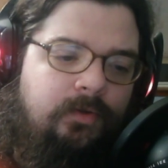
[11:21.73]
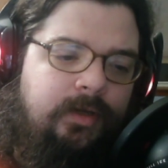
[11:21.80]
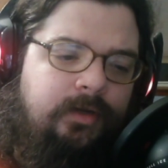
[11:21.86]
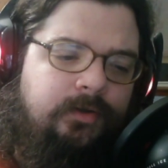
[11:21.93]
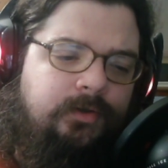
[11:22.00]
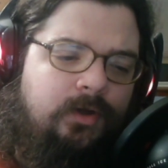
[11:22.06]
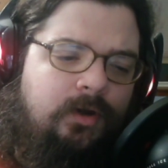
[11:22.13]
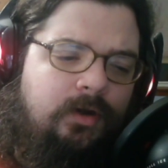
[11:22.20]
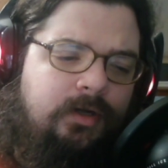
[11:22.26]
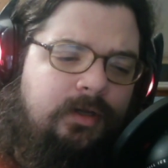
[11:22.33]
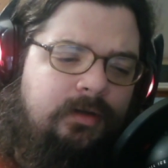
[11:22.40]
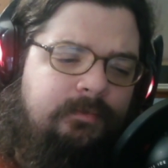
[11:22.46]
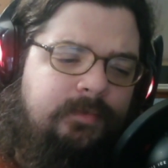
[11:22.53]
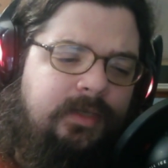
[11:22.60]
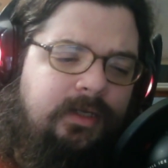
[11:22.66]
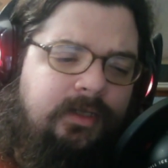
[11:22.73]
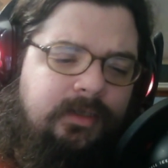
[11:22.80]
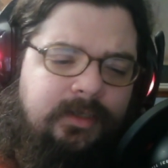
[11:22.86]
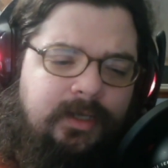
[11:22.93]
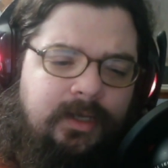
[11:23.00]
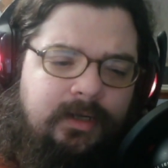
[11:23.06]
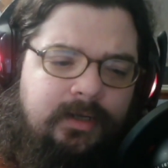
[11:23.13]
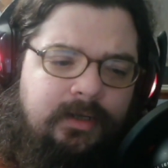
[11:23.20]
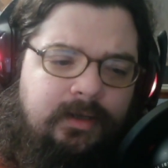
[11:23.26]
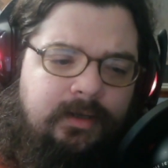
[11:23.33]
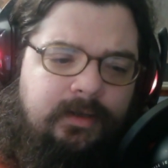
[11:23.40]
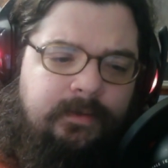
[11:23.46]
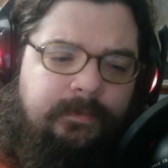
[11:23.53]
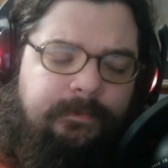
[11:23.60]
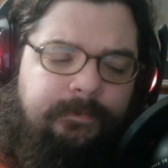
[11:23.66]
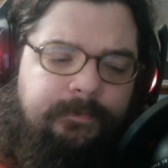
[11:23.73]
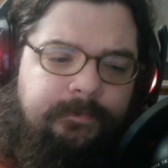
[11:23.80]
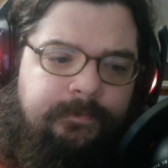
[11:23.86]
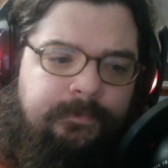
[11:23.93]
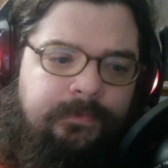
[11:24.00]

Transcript: An incarnate meaning that um,